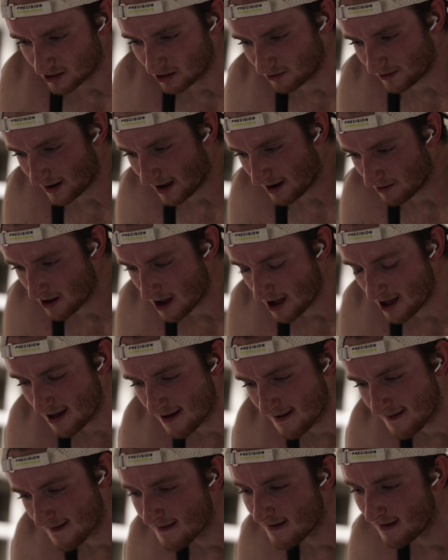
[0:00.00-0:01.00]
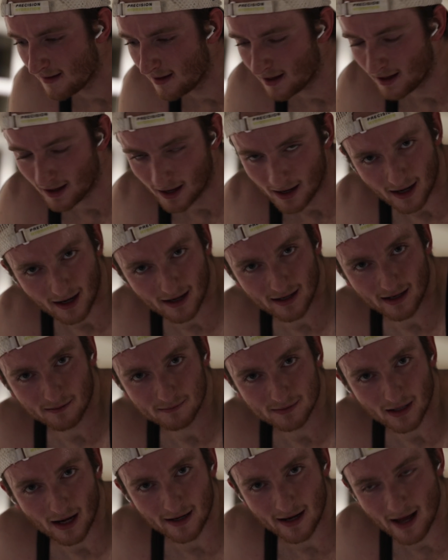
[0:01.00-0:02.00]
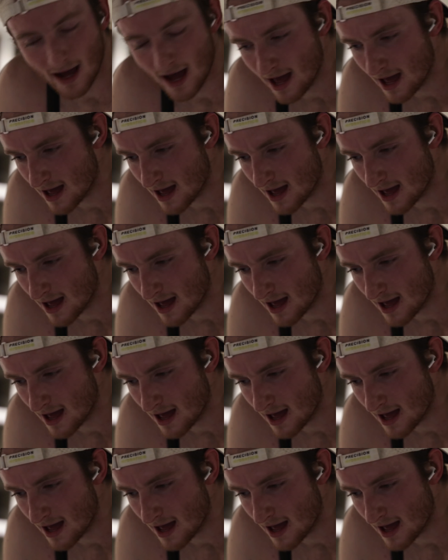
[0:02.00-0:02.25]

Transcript: cool down, and then I'm done.